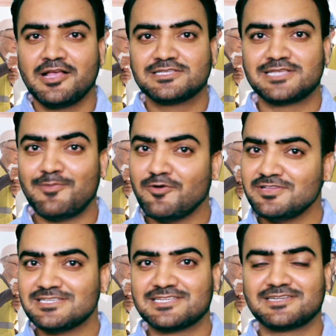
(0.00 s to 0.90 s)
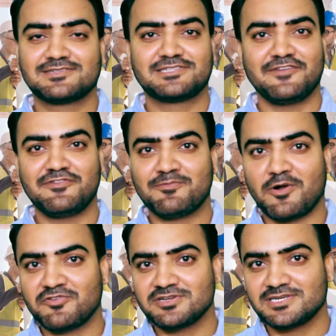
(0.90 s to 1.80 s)
Some of this safety
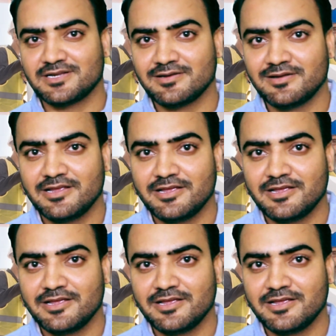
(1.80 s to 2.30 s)
professional